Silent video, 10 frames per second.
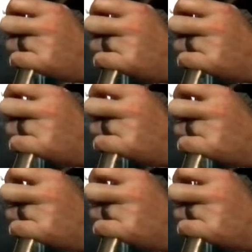off the
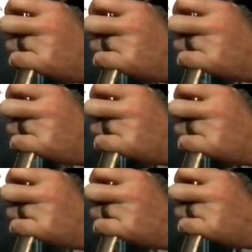surface of
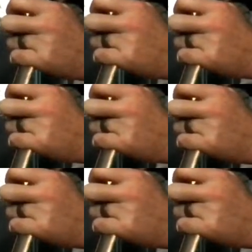
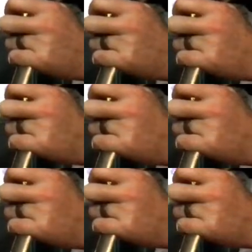my
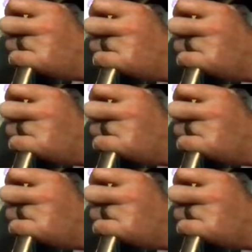aquarium.